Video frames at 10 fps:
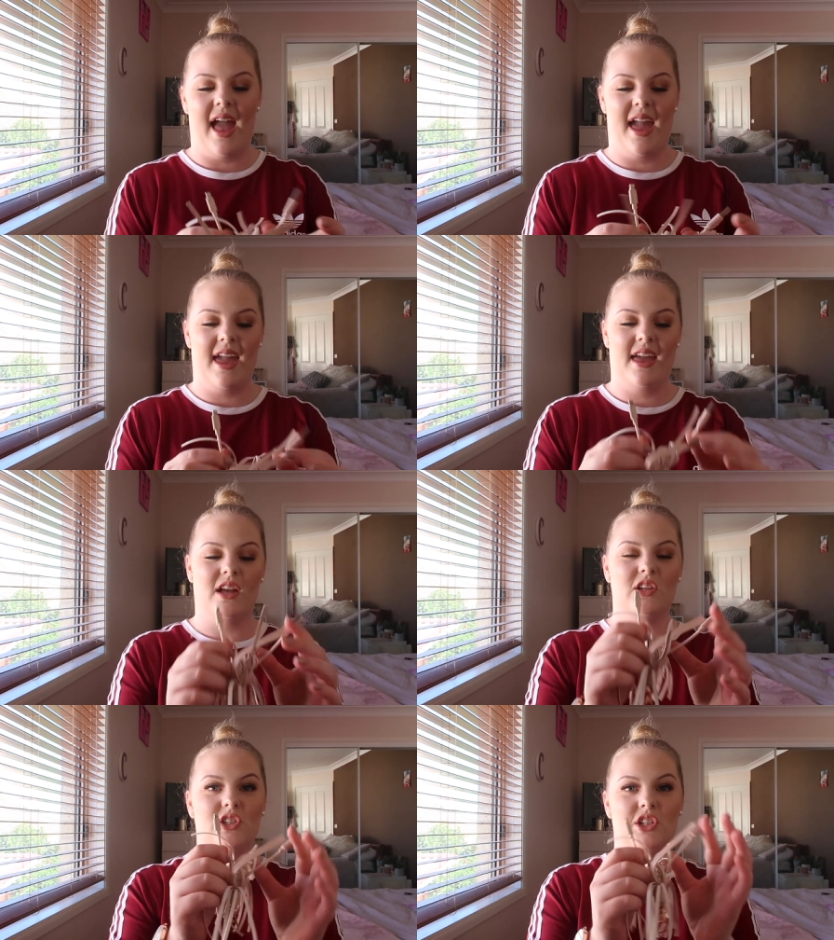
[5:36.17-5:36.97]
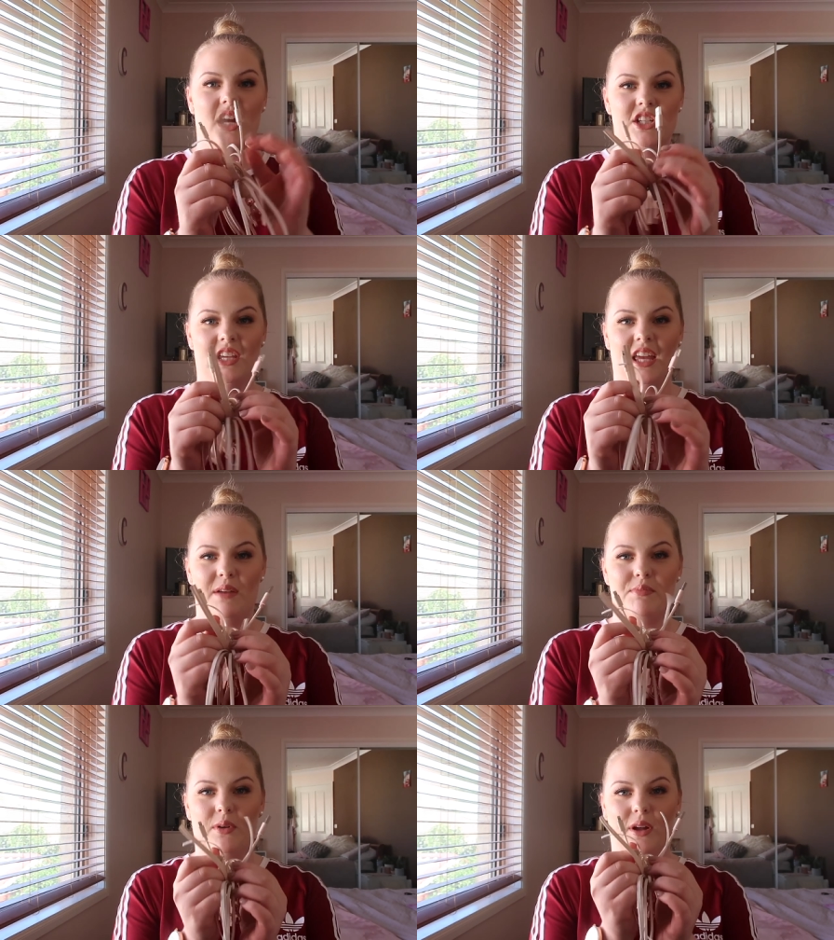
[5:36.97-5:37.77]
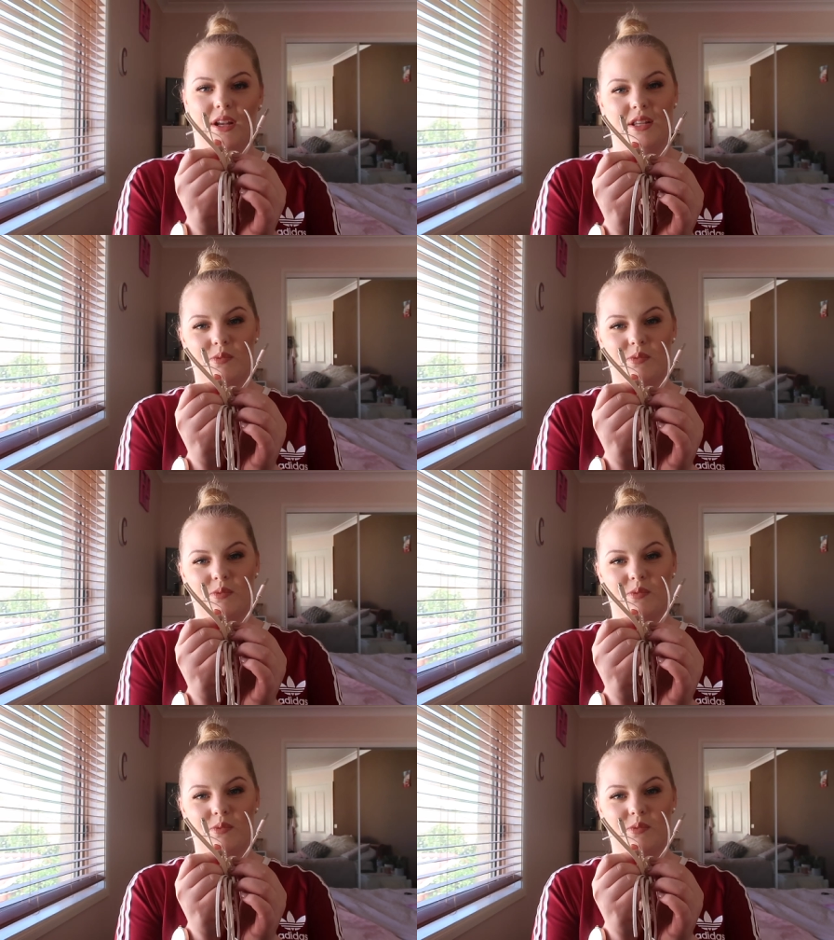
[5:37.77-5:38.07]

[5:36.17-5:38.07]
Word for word: a charging cable on it